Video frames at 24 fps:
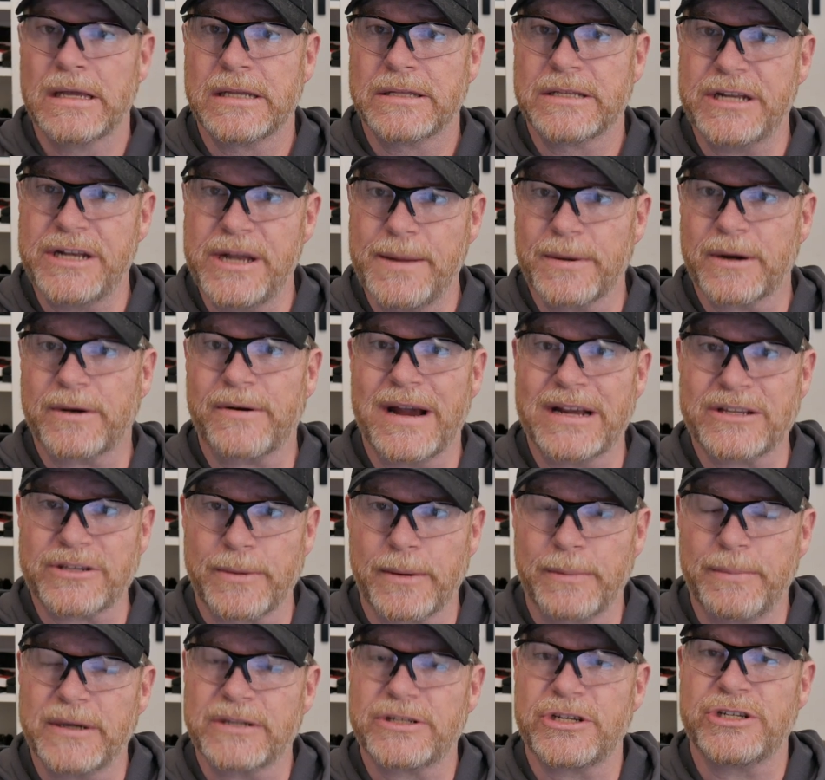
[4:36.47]
The Democrats are
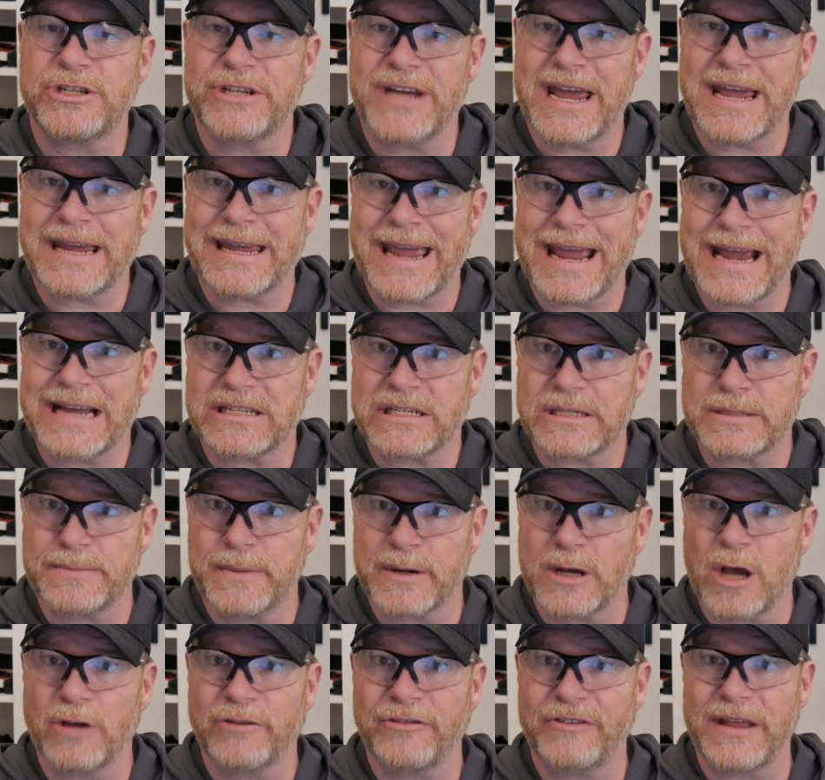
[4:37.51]
a bunch of jackasses
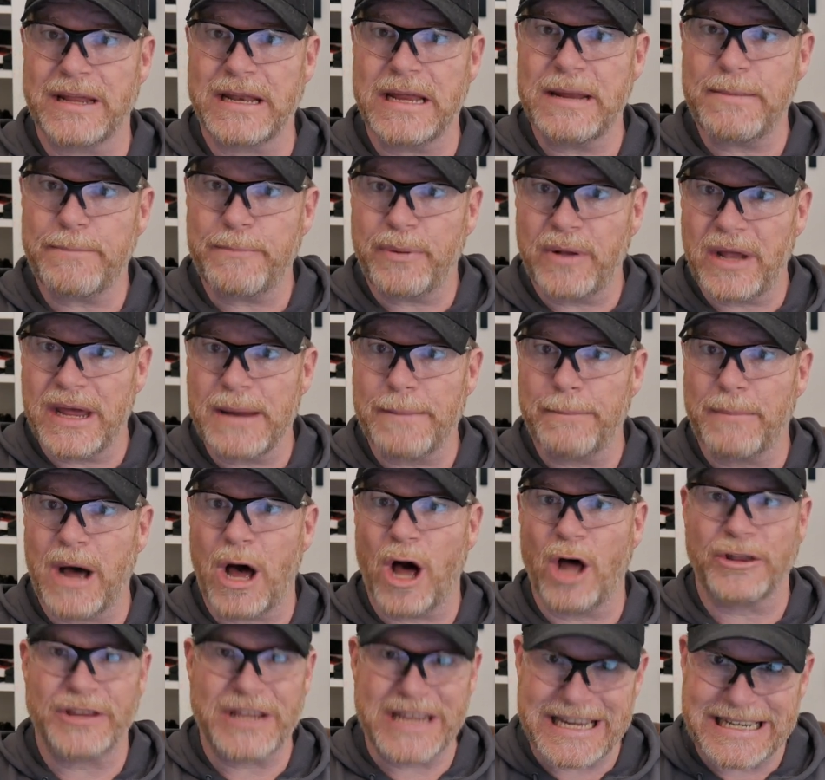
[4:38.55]
because they didn't play
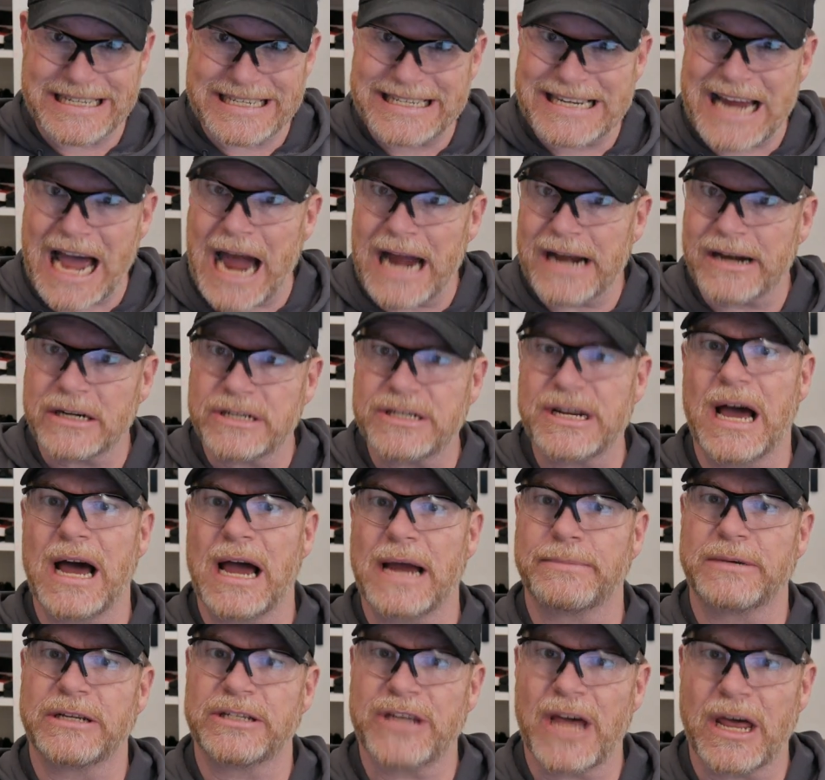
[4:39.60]
ball the entire
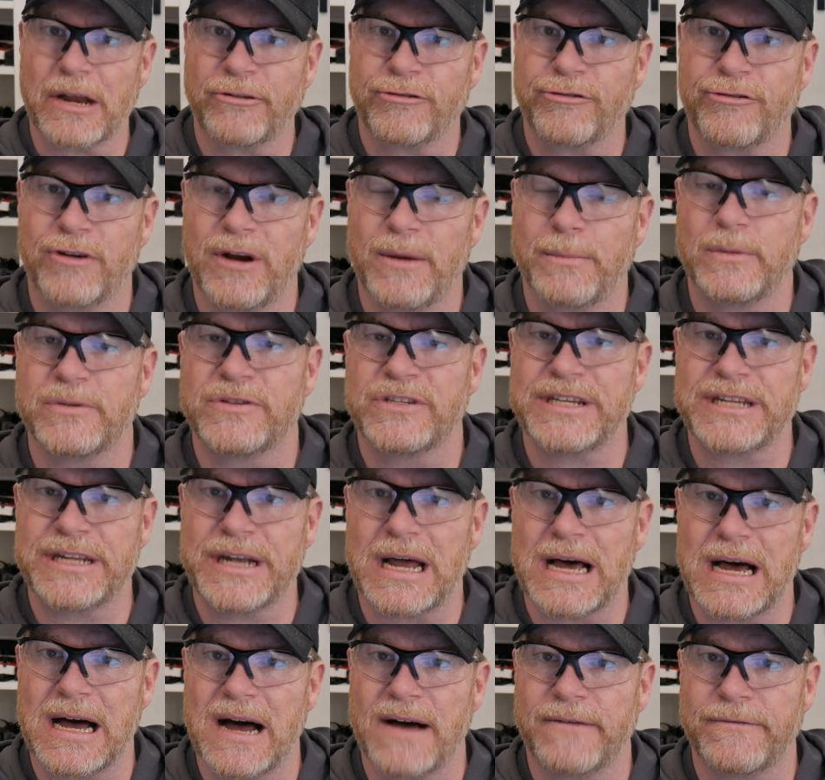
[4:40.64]
time that Donald Trump was in
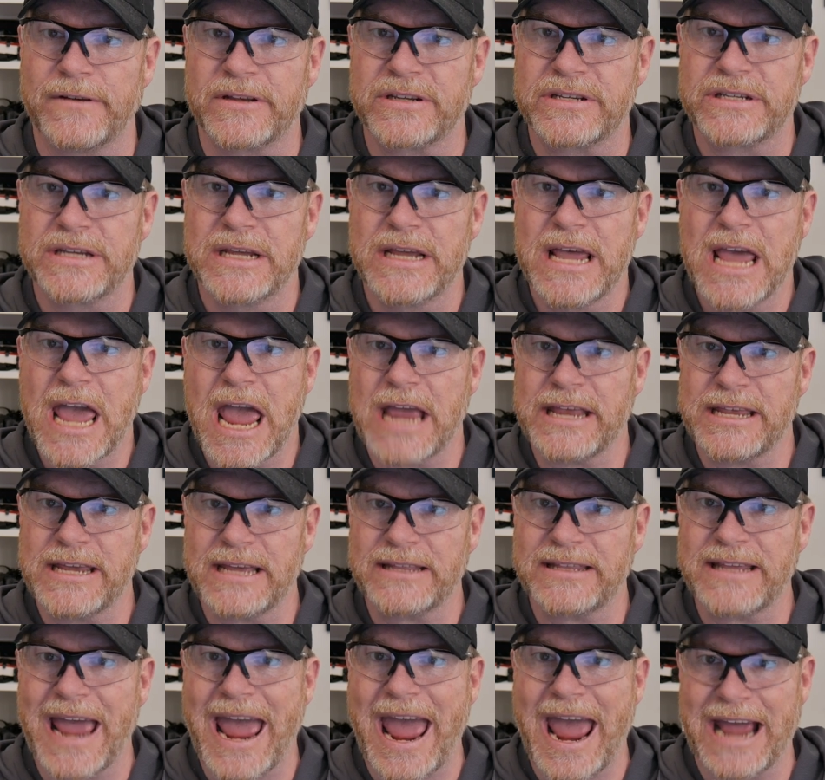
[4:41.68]
office. And
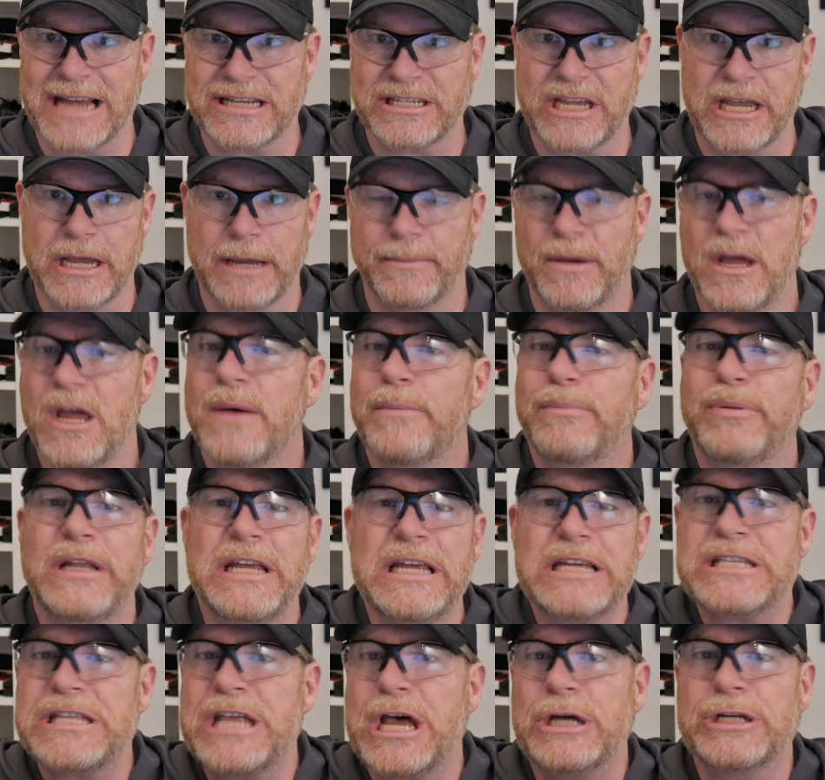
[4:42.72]
yet they ask him,
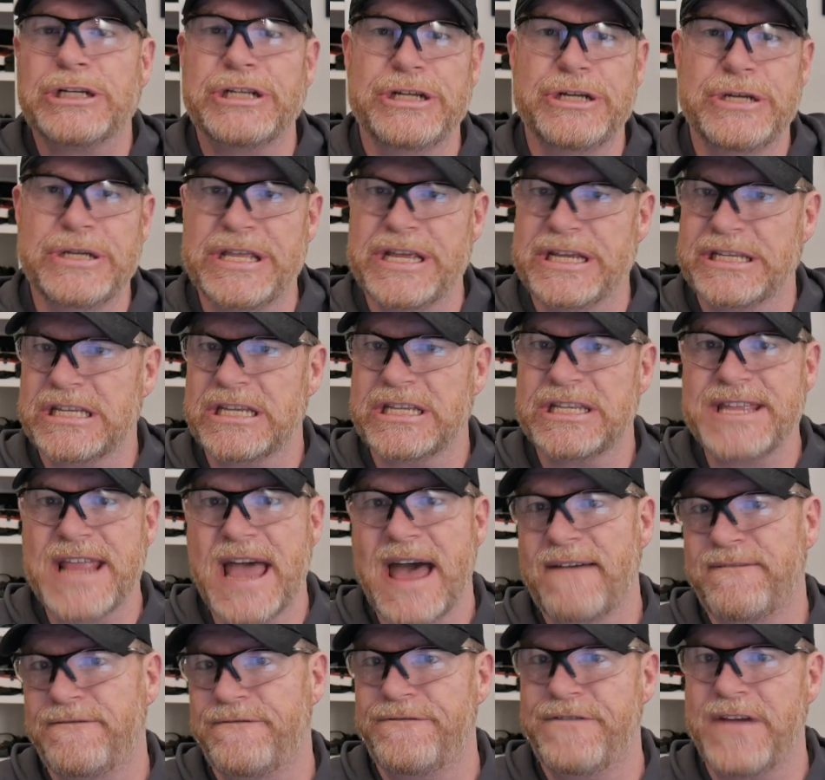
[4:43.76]
please don't do this. It's
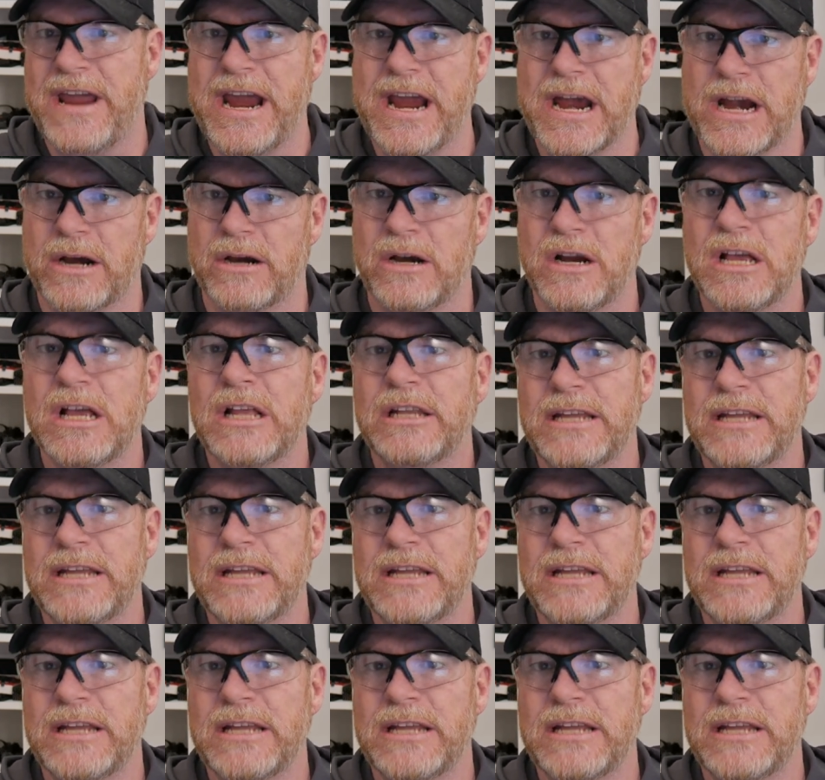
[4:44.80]
not fair.